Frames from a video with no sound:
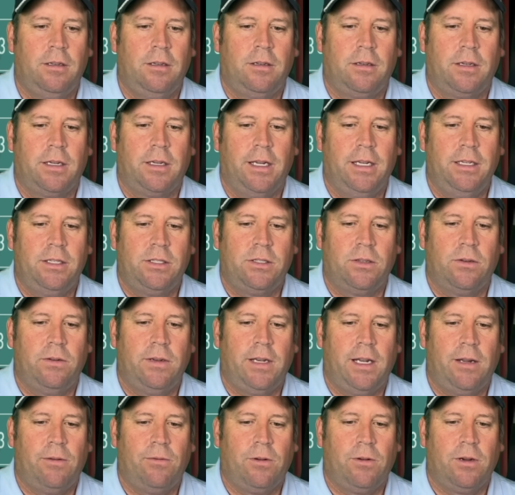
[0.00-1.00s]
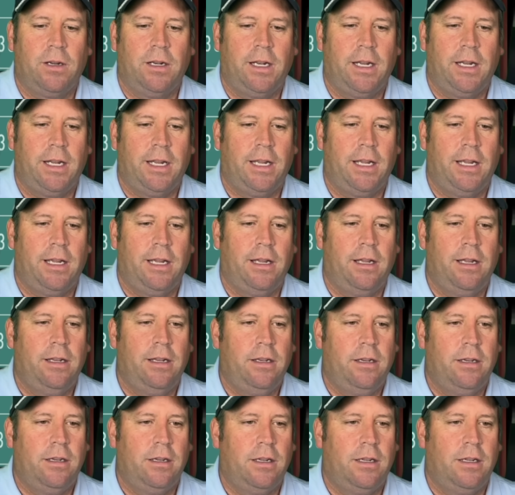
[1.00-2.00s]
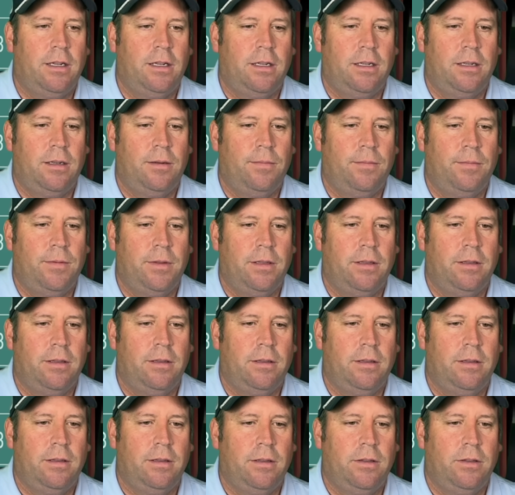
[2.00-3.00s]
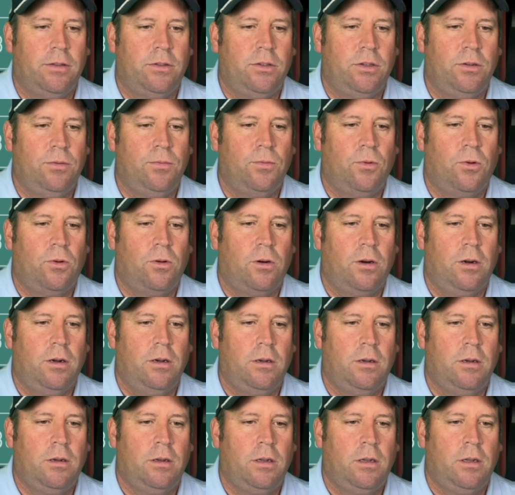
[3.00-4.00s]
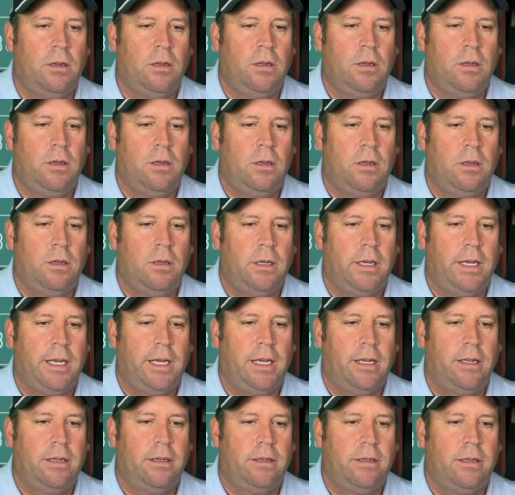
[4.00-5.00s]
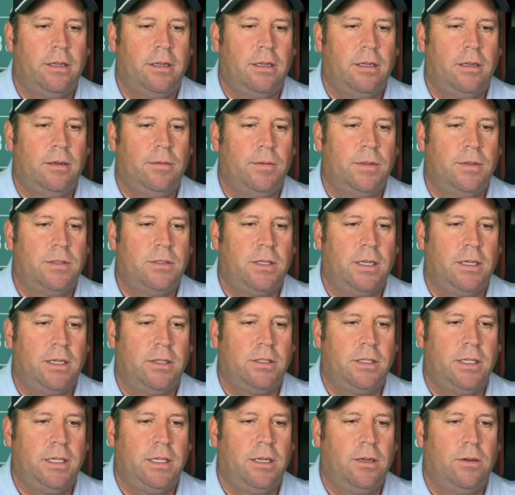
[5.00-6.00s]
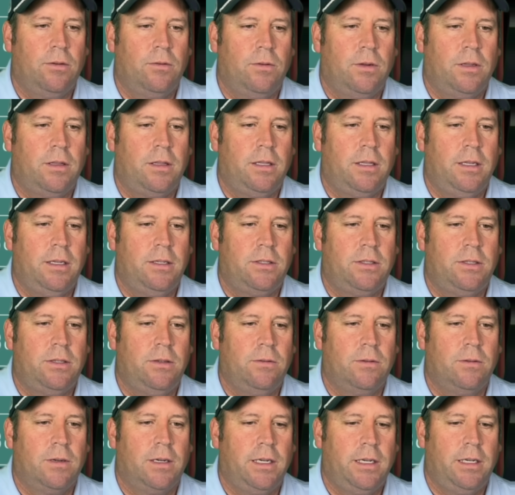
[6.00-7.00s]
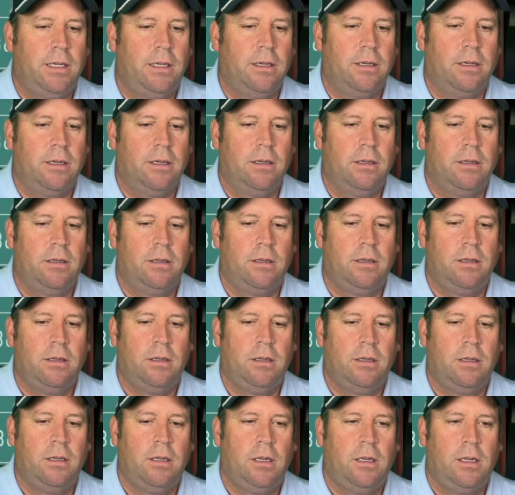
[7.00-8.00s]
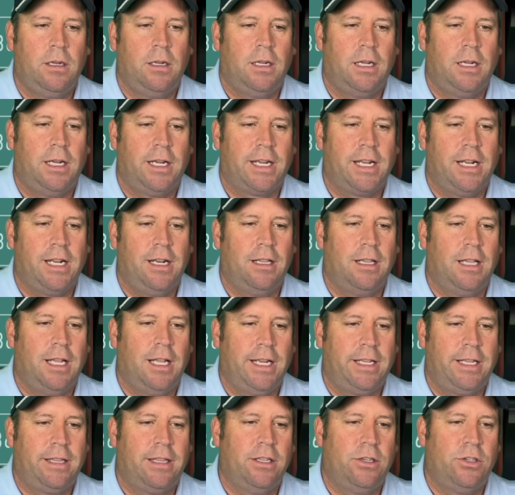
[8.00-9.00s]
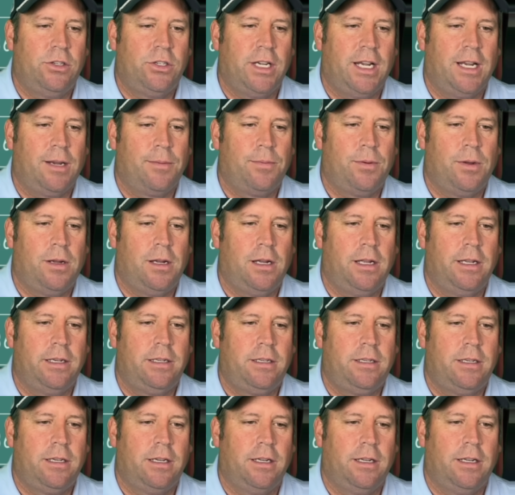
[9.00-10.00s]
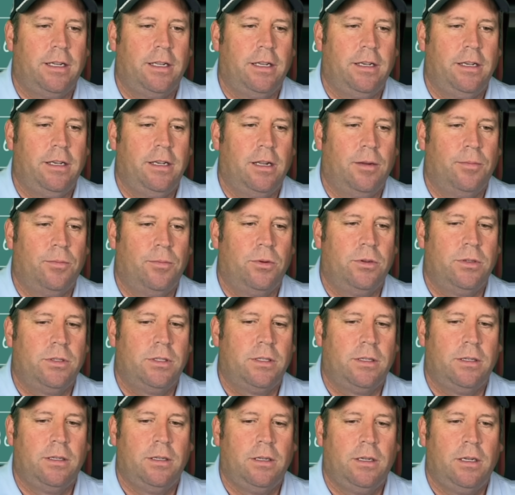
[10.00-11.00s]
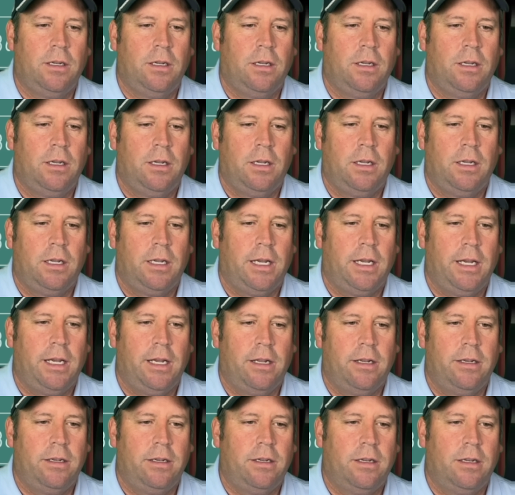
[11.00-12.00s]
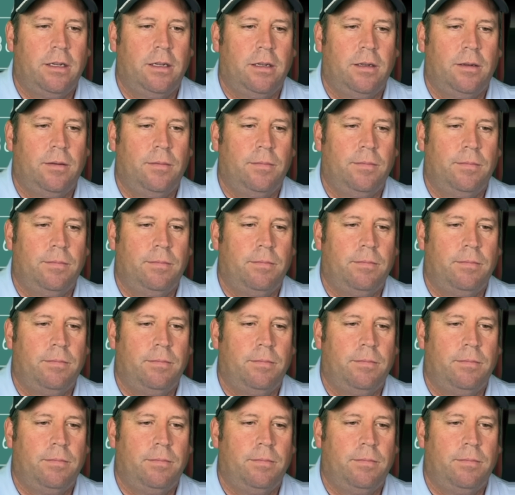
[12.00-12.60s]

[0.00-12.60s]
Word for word: Okay, so now we're going to add um, two more. And um, let's actually go with these two right here. I kind of like the jackpot uh, numbers. And um,